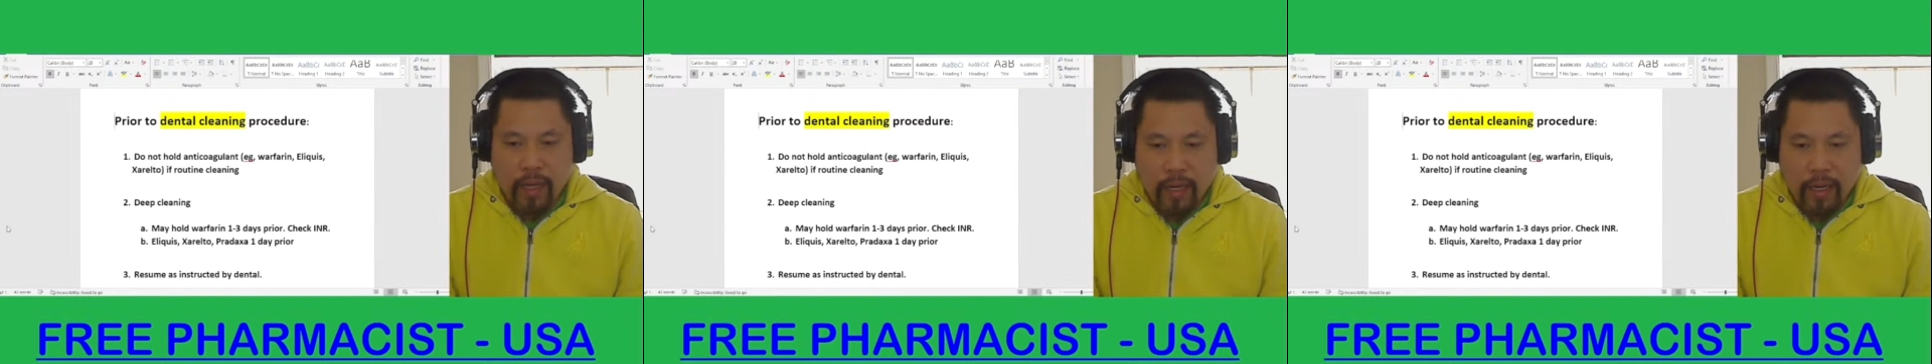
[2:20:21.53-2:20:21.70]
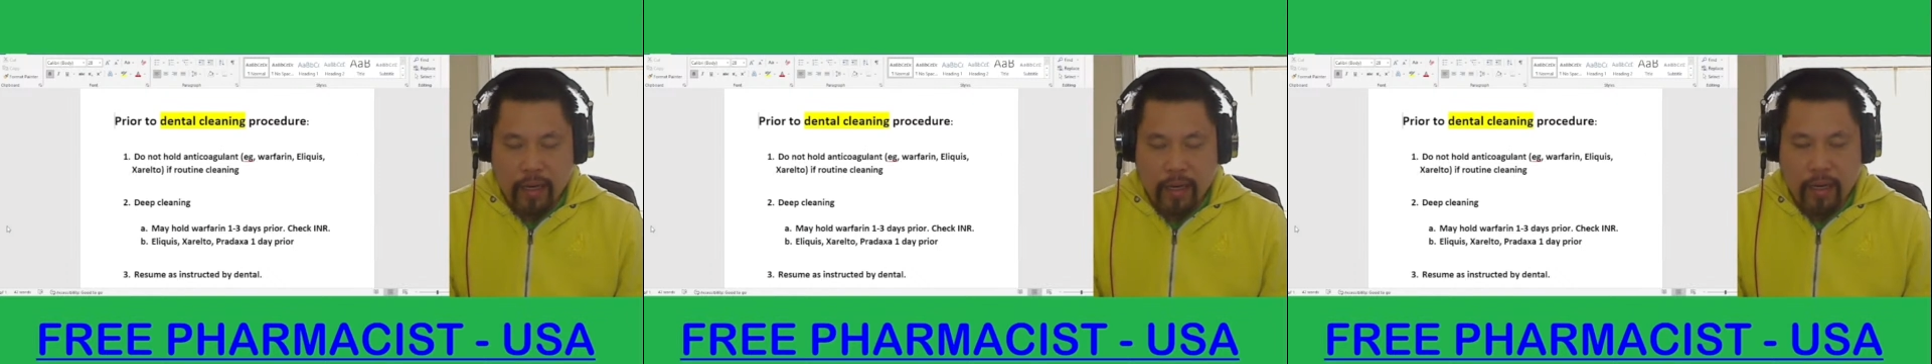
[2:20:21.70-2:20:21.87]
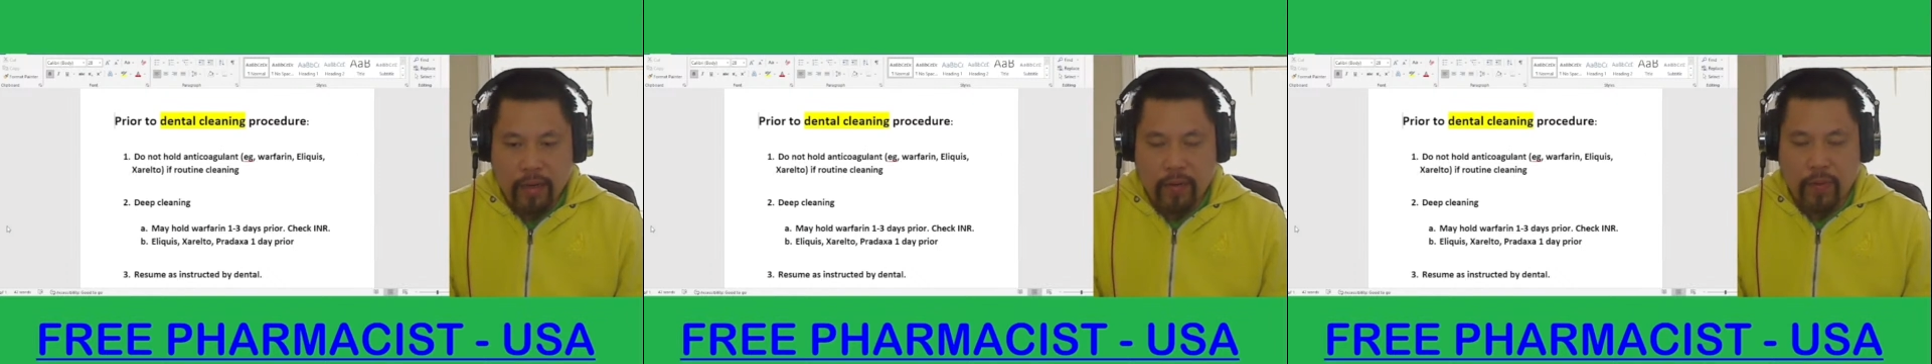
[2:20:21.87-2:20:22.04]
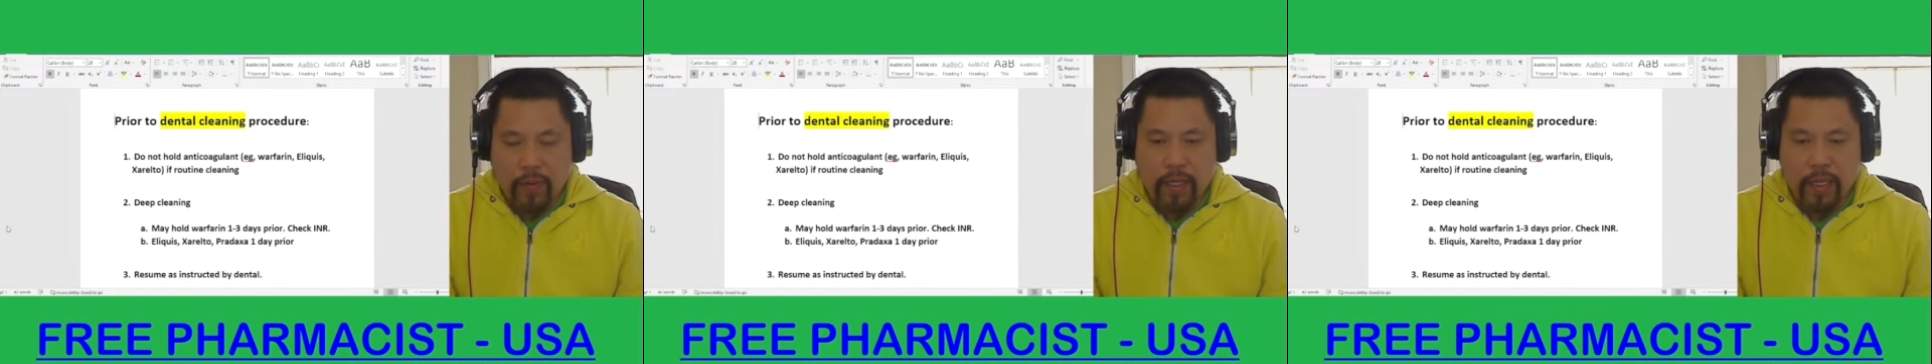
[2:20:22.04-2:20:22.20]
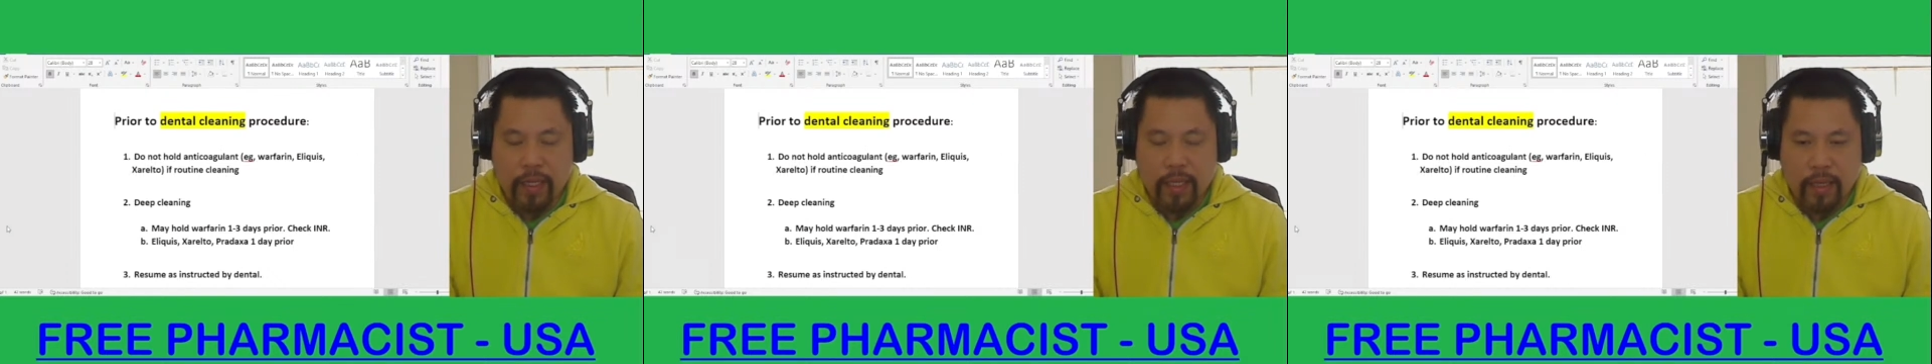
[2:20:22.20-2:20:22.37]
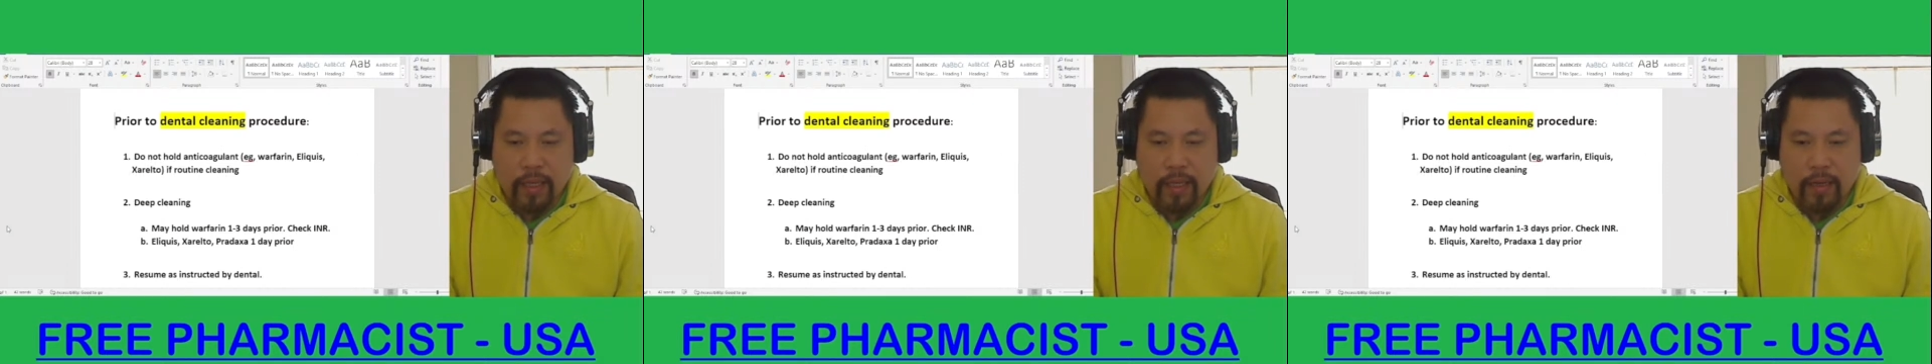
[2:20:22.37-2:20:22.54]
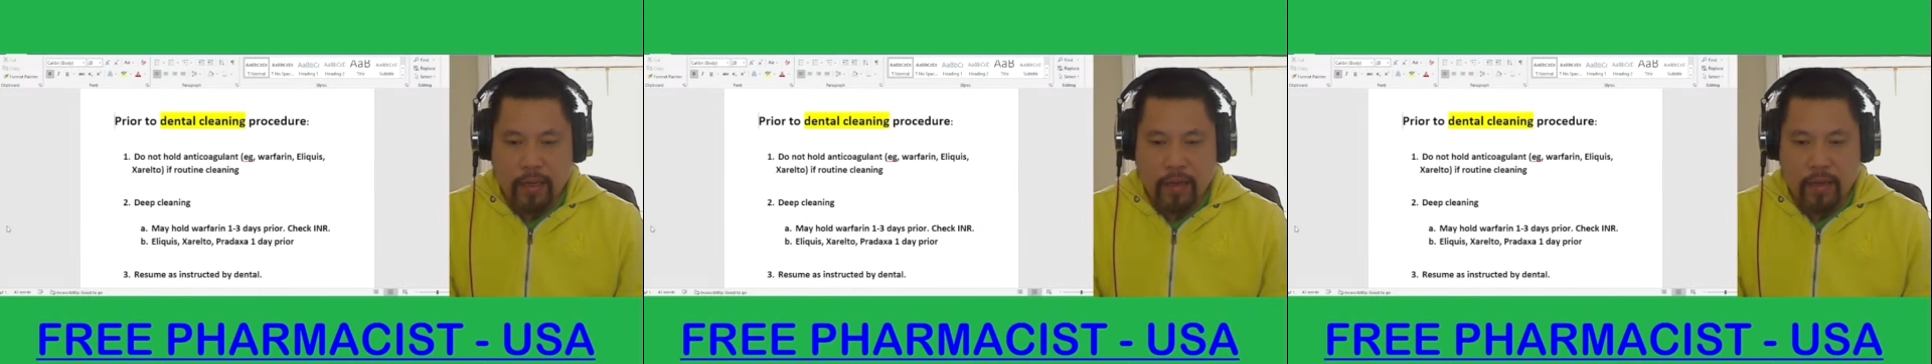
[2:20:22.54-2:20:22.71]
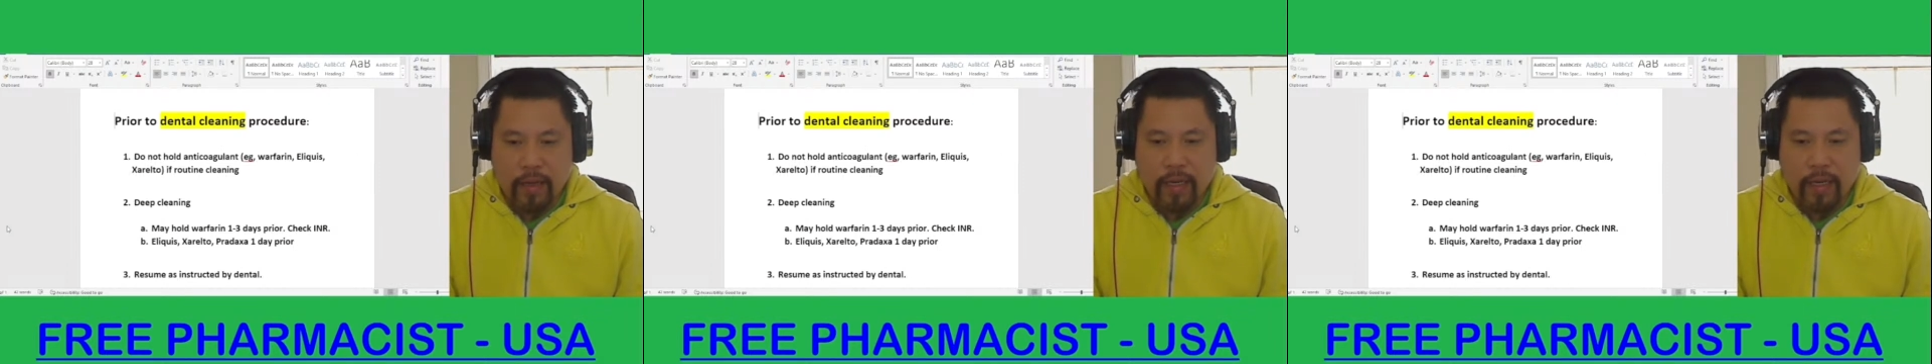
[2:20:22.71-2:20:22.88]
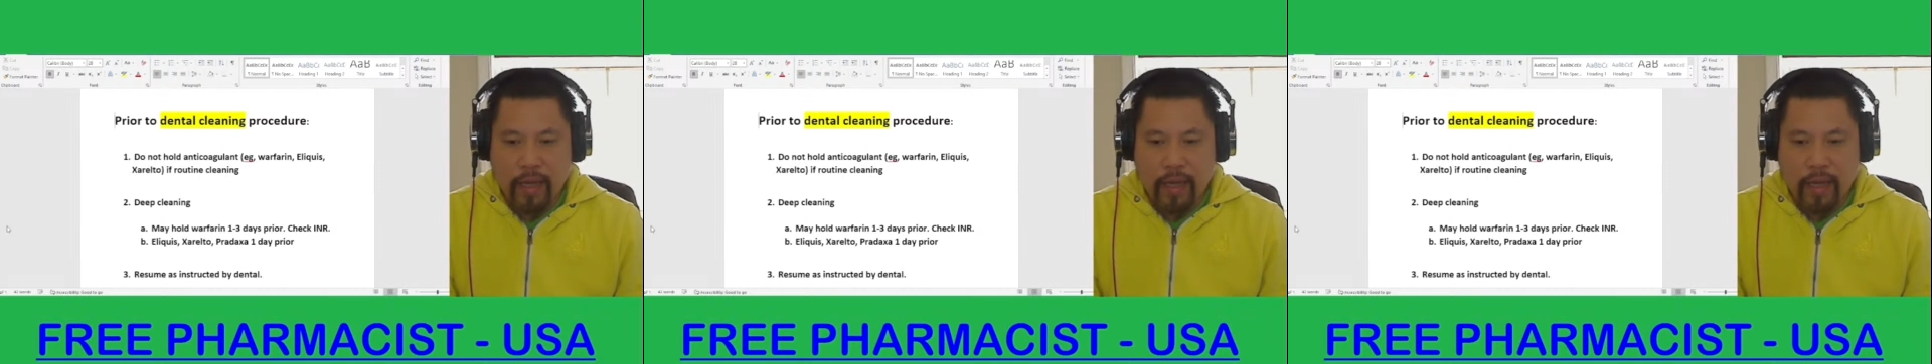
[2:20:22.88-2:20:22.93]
bleeding or anything,